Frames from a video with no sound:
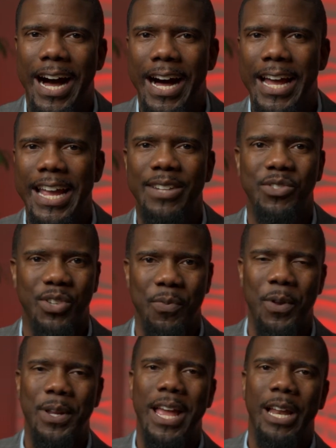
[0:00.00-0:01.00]
in
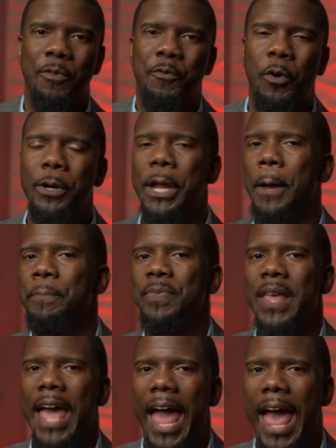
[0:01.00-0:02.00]
Southern California.
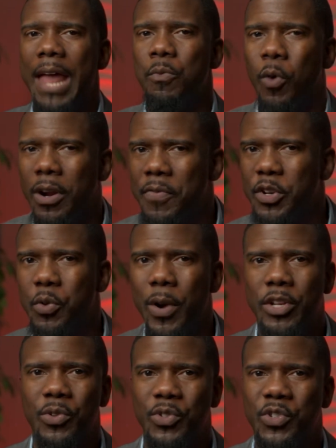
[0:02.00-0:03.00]
And one of the
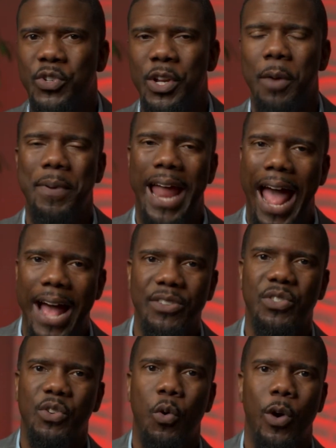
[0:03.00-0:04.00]
directors stood up and
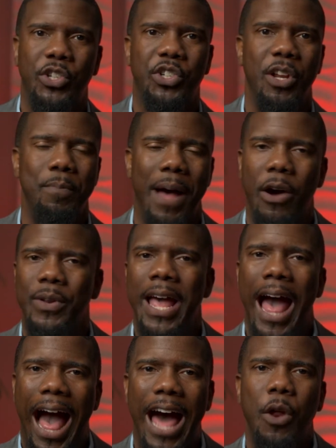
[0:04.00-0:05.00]
asked a question about
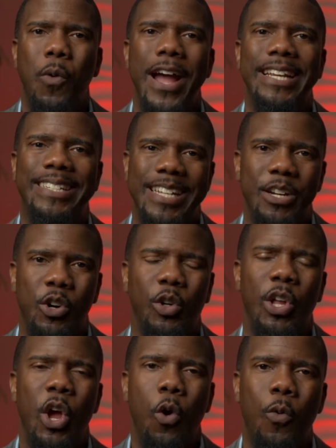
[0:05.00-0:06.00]
how do I
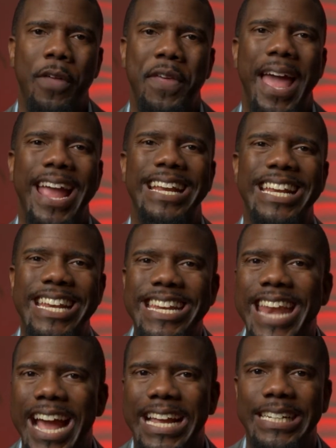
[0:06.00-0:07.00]
deal with a
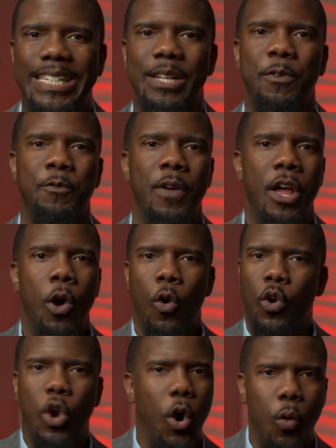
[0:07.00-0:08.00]
negative
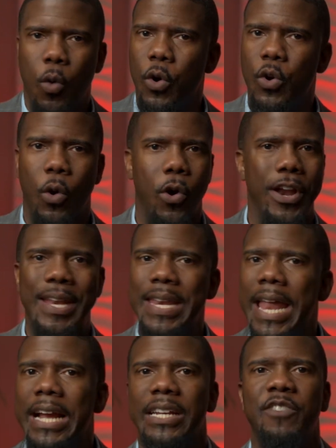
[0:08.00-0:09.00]
coworker or a
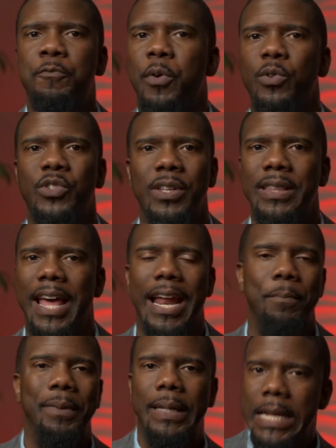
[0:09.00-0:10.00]
negative person that
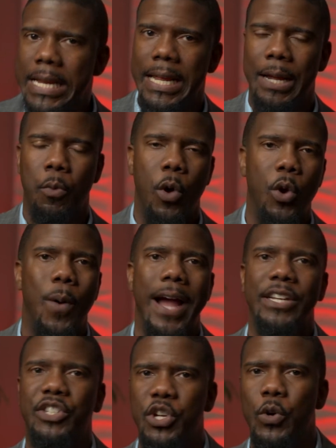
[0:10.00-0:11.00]
I'm leading? What do I
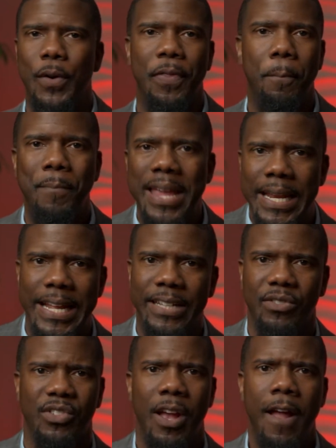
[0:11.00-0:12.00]
do in the
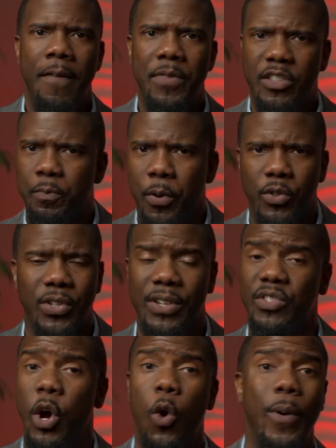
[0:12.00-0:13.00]
meetings? This person
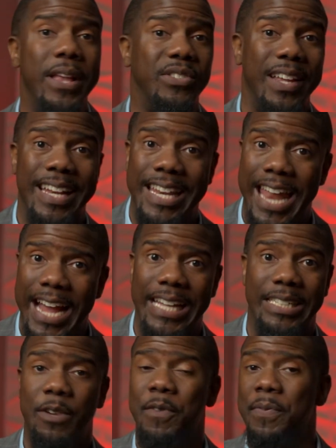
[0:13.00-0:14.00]
is always
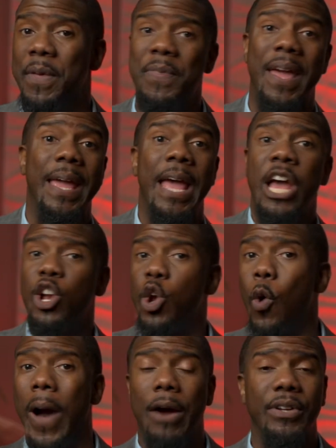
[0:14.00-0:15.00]
negative, and then they
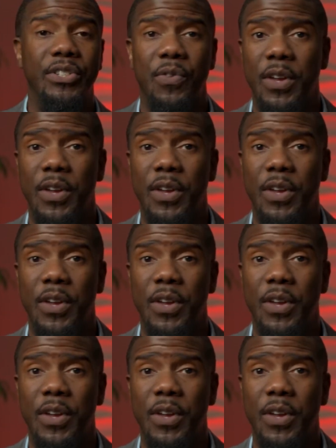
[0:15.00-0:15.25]
go out into the